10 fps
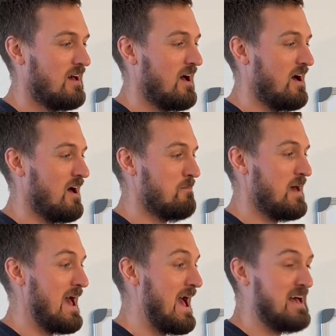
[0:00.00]
um,
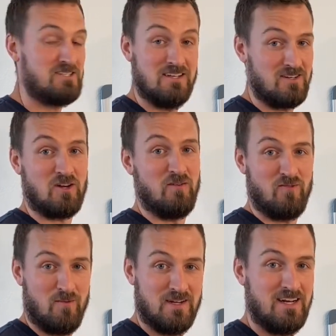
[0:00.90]
hasn't
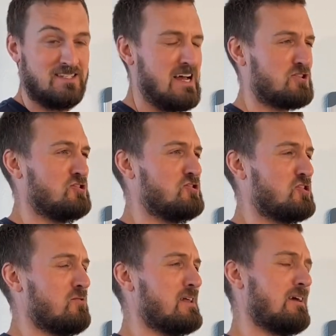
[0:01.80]
confirmed it. It's actually
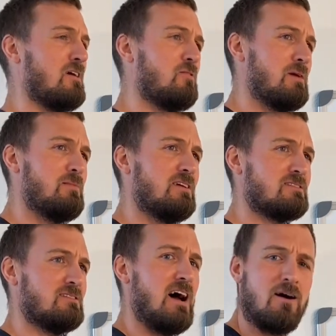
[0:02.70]
shown like, oh, maybe
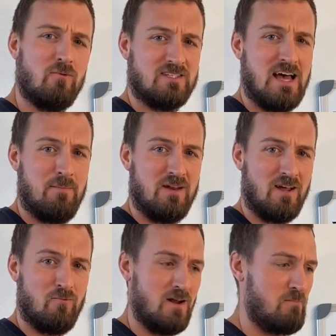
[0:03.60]
it's not what's
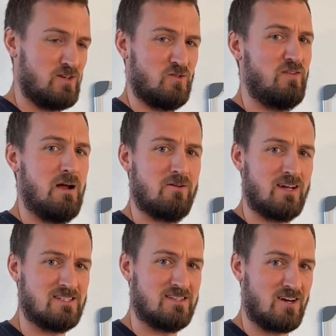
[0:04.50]
happening when a muscle fiber
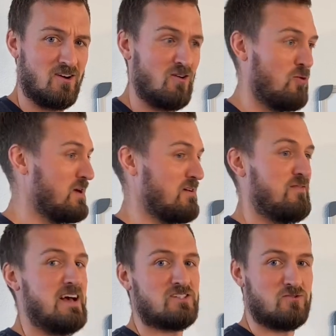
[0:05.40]
gets thicker or when a
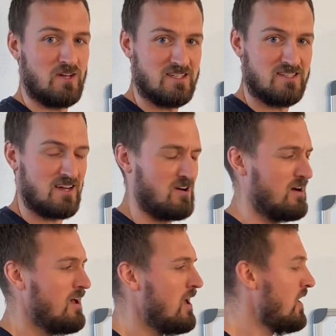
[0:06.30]
fascicle gets
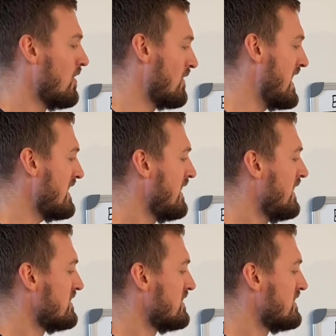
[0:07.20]
thicker, right?